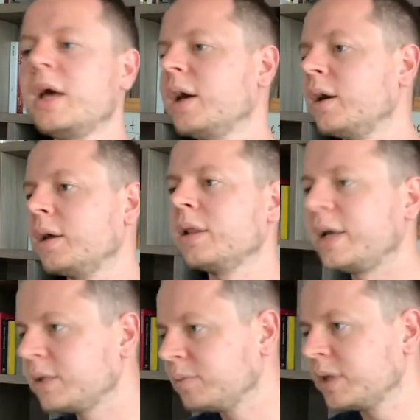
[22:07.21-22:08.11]

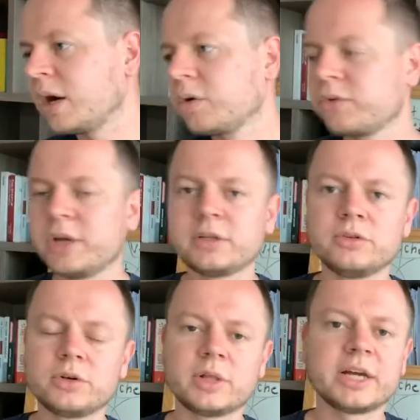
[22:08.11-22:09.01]
let me now create new
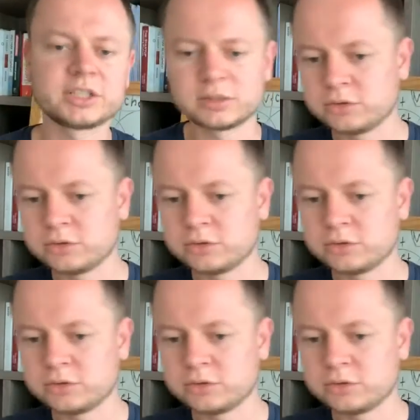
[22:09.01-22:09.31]
collection.